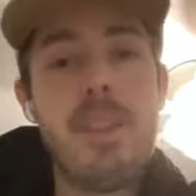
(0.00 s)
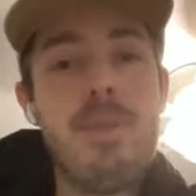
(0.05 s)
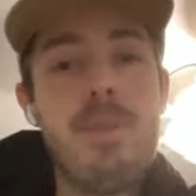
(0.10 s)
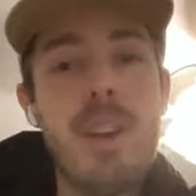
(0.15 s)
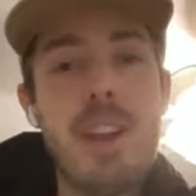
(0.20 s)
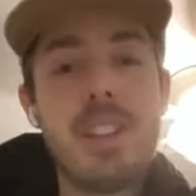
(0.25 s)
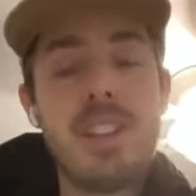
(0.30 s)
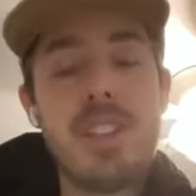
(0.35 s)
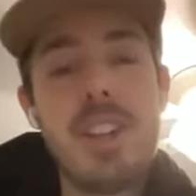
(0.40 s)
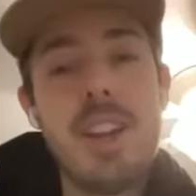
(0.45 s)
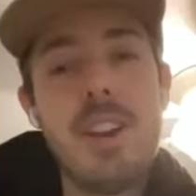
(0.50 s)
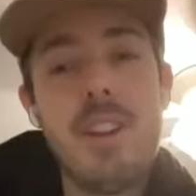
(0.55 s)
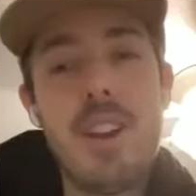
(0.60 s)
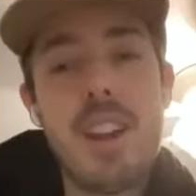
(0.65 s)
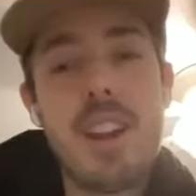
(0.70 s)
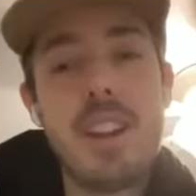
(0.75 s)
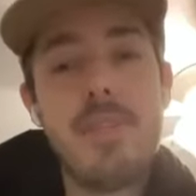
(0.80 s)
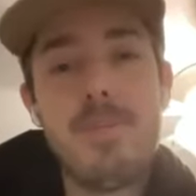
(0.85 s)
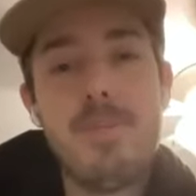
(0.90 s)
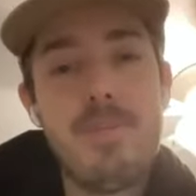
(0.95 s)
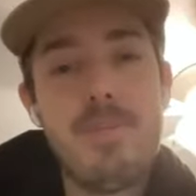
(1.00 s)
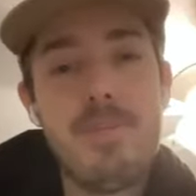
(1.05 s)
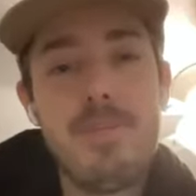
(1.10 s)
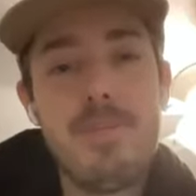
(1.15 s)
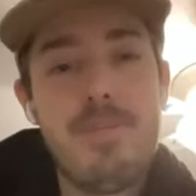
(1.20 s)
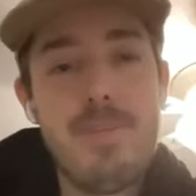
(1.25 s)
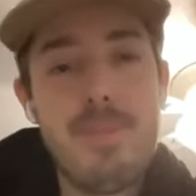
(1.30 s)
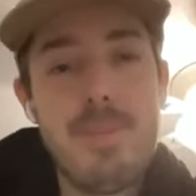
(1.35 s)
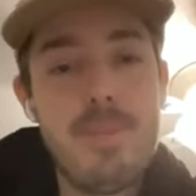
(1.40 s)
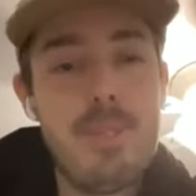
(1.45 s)
head of engineering
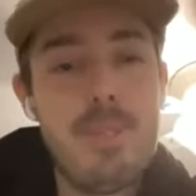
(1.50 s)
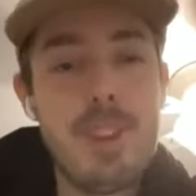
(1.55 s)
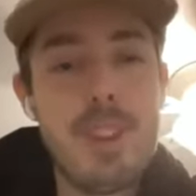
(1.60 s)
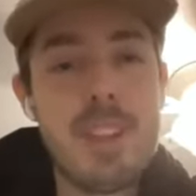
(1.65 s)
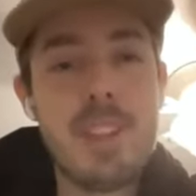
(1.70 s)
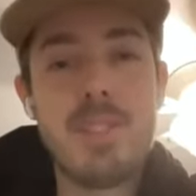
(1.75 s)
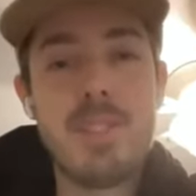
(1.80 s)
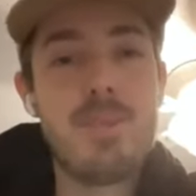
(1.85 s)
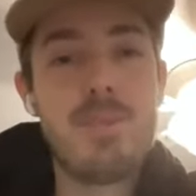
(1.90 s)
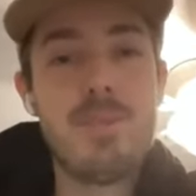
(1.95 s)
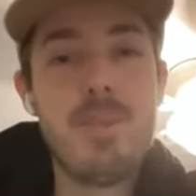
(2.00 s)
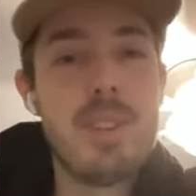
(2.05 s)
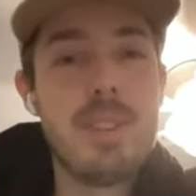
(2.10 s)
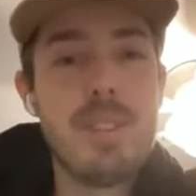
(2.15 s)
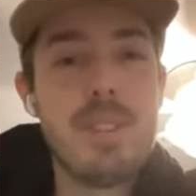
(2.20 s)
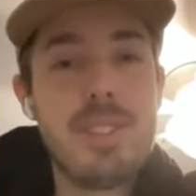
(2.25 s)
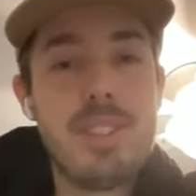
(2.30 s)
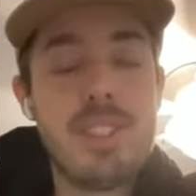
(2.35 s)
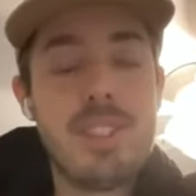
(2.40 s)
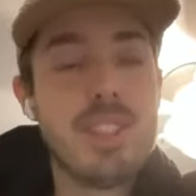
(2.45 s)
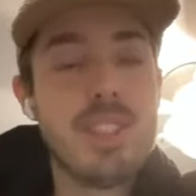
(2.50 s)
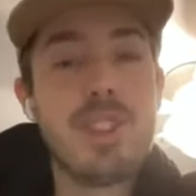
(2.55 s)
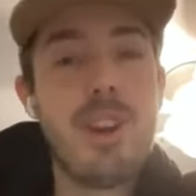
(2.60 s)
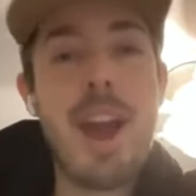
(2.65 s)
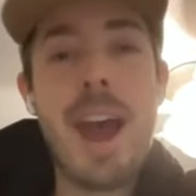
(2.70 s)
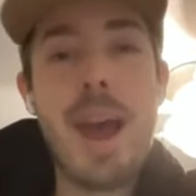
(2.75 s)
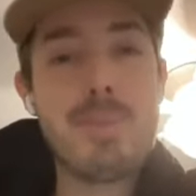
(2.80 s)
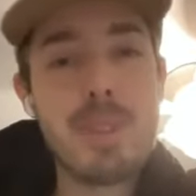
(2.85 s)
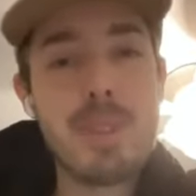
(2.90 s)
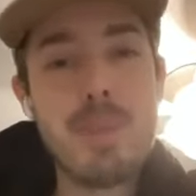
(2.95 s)
is just
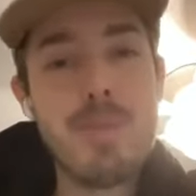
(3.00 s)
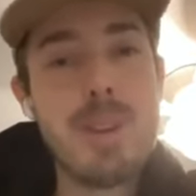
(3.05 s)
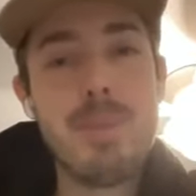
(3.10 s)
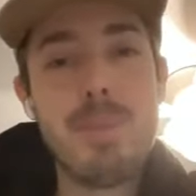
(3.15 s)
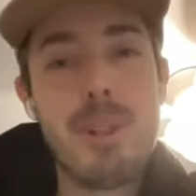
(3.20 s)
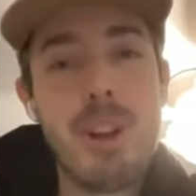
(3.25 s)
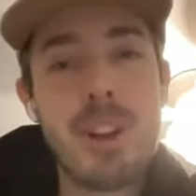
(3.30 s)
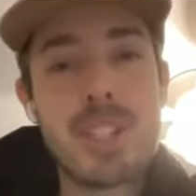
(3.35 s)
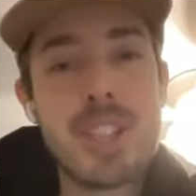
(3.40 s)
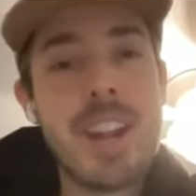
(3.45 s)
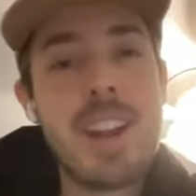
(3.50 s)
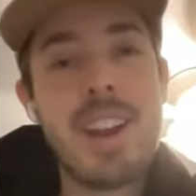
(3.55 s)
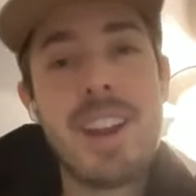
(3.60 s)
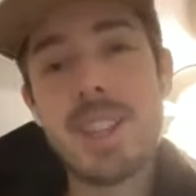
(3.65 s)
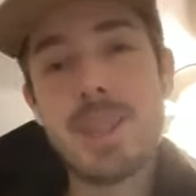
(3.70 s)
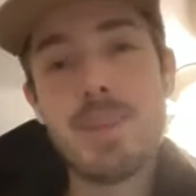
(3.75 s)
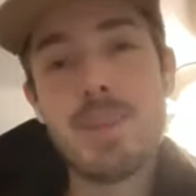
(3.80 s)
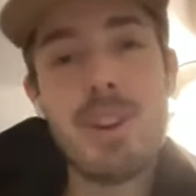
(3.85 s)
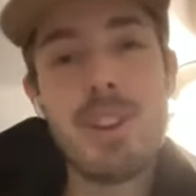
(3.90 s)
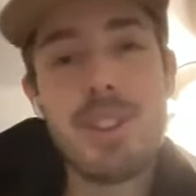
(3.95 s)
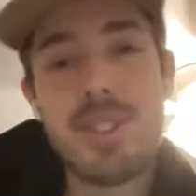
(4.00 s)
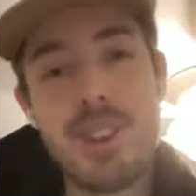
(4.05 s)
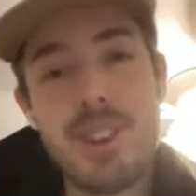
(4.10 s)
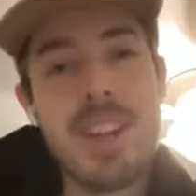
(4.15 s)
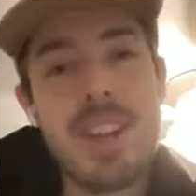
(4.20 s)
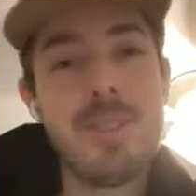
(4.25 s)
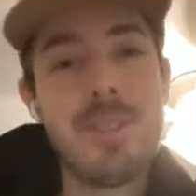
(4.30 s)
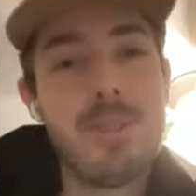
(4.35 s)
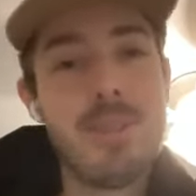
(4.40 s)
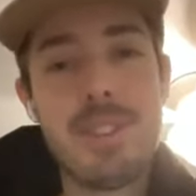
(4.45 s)
so happened to be a blockchain expert,
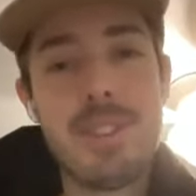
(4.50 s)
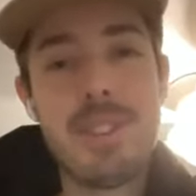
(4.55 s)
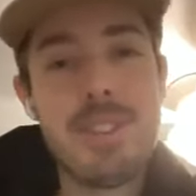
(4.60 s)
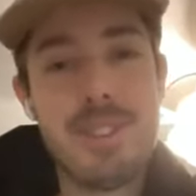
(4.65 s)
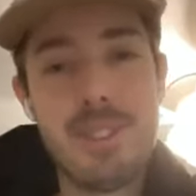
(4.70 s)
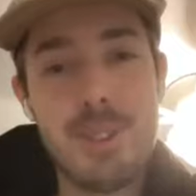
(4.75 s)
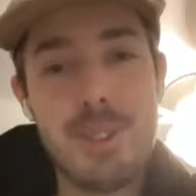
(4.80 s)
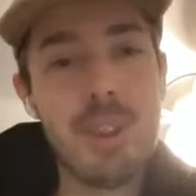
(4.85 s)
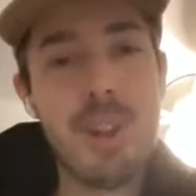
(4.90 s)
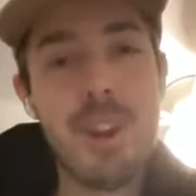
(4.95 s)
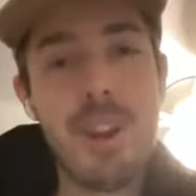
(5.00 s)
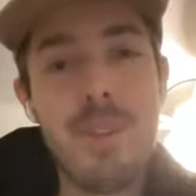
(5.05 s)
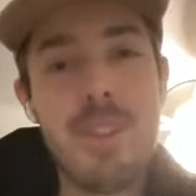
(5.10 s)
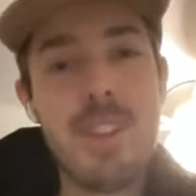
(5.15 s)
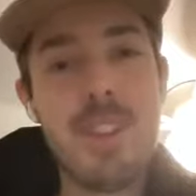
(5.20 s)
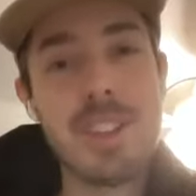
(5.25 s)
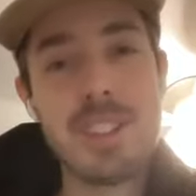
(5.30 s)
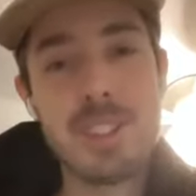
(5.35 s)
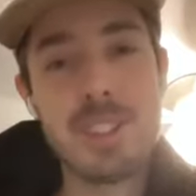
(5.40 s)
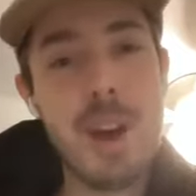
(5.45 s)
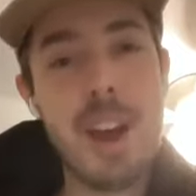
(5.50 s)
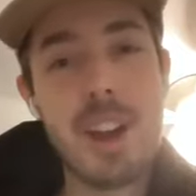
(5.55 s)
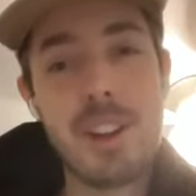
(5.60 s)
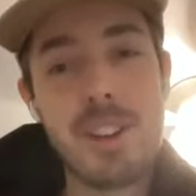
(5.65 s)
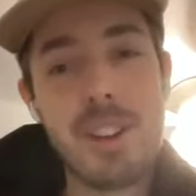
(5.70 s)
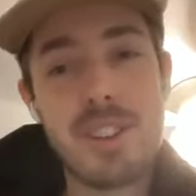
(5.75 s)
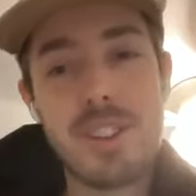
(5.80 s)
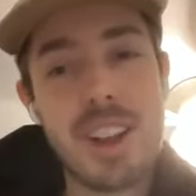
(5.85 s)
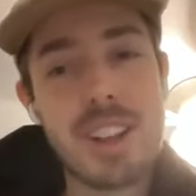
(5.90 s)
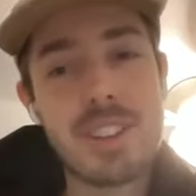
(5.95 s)
so he can do a lot of the
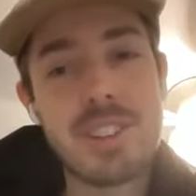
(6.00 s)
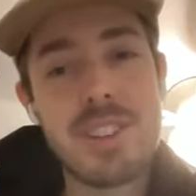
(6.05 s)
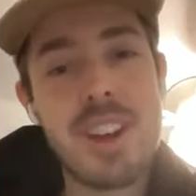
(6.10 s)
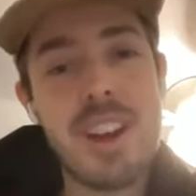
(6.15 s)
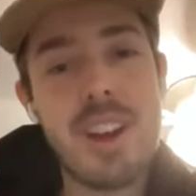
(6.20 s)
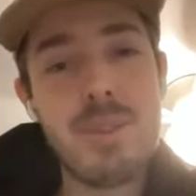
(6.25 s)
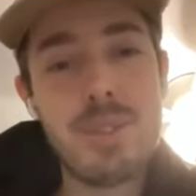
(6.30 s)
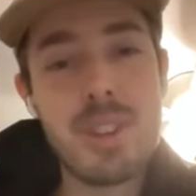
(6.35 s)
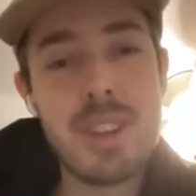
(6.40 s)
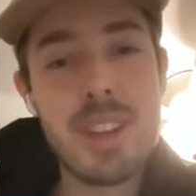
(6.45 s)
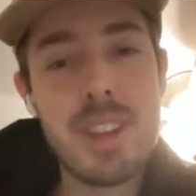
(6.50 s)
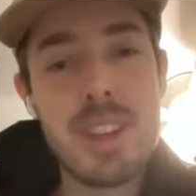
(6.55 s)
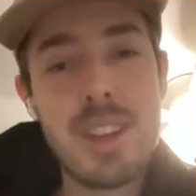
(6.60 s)
smart contract stuff.